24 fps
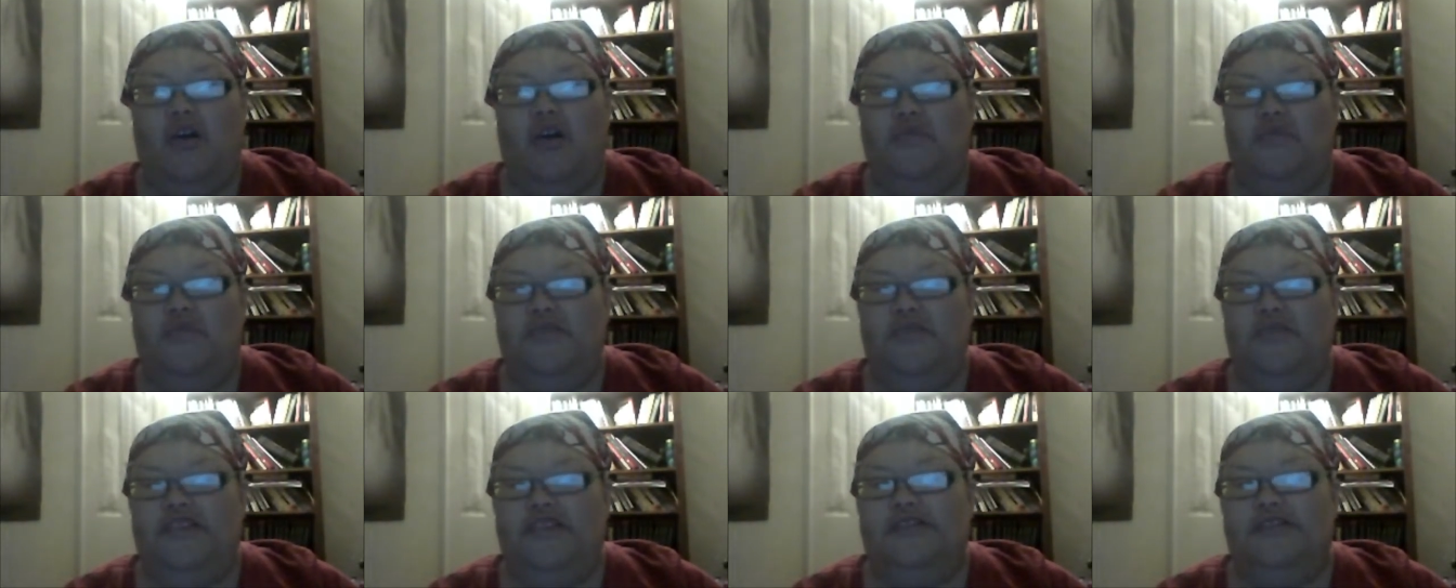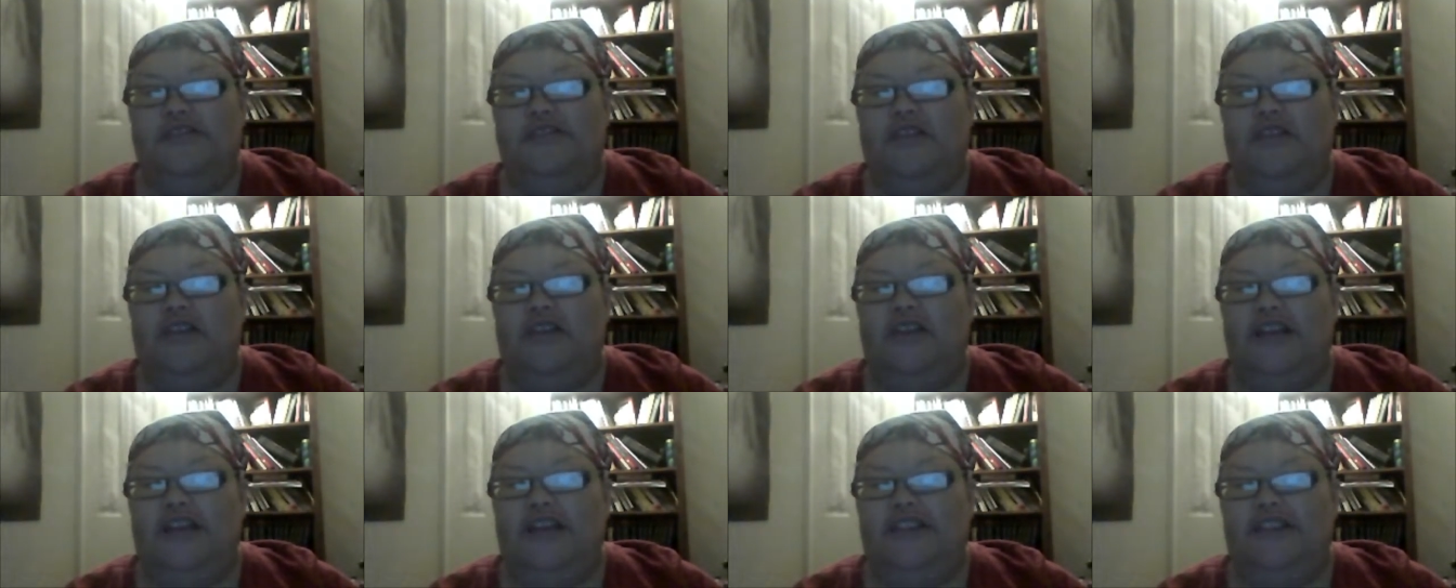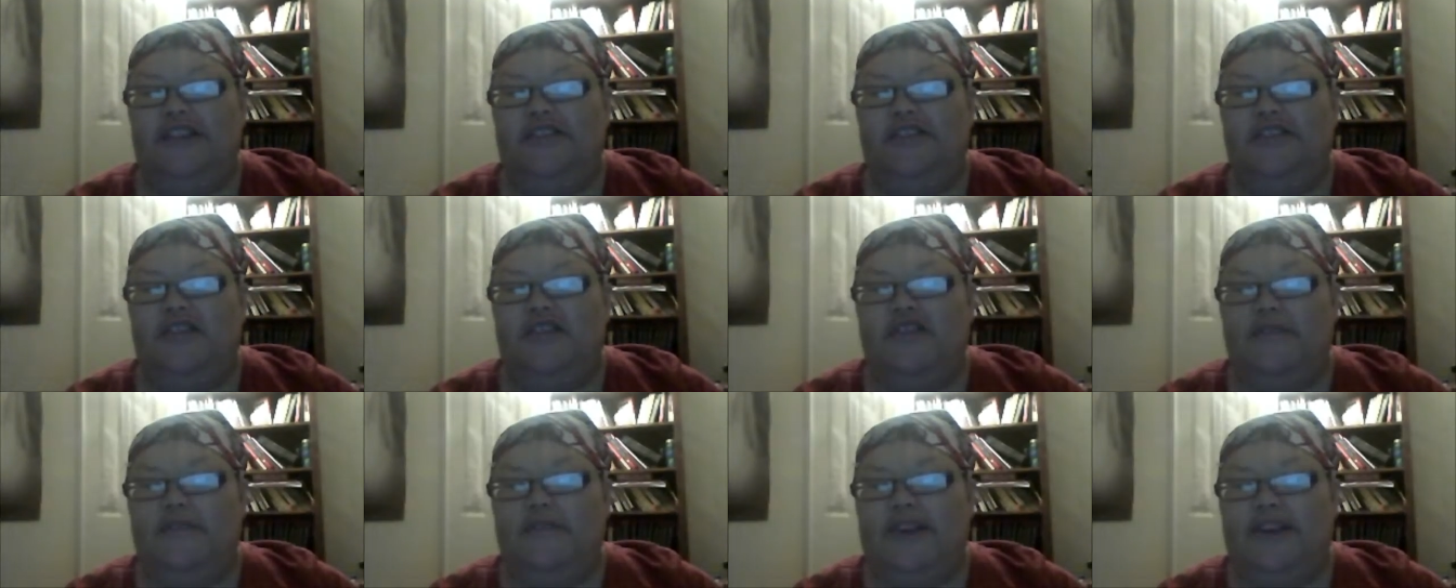"Would you guys like to do our
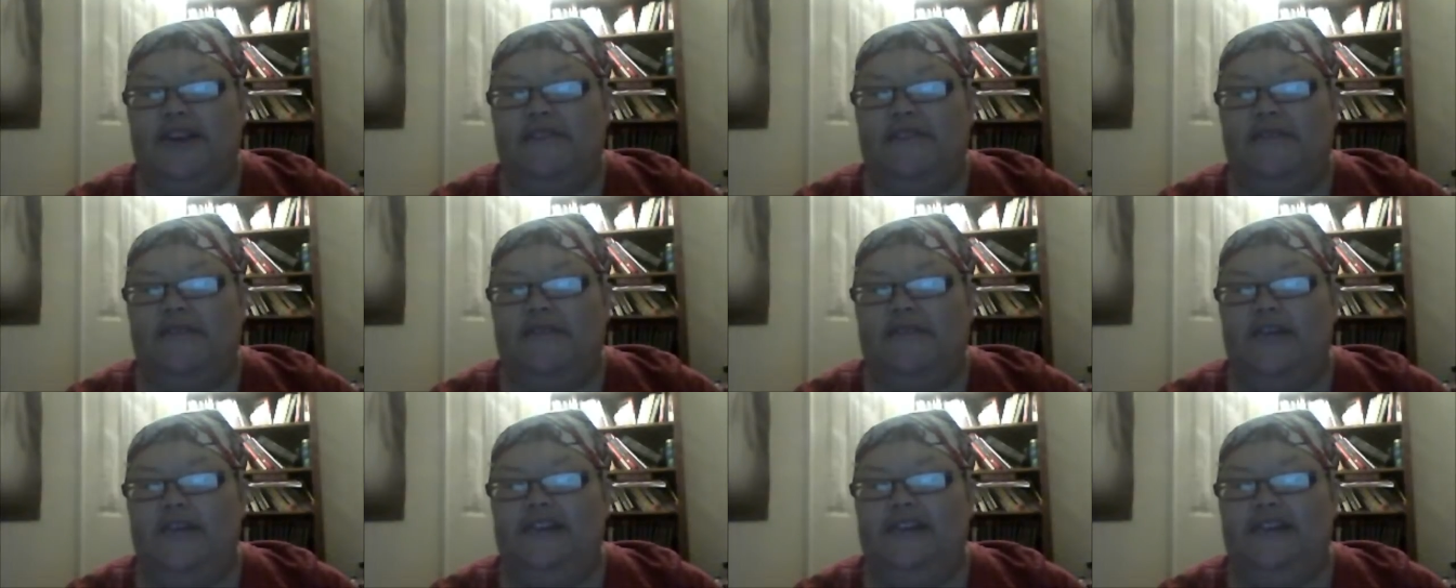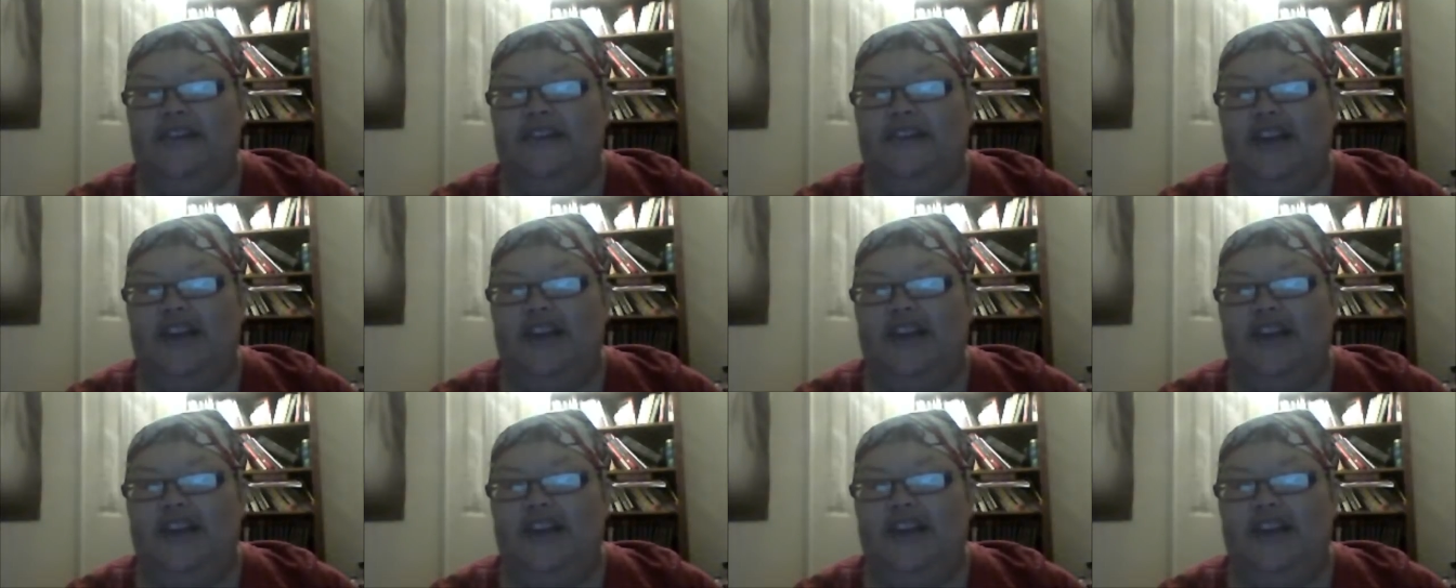makeup for us?"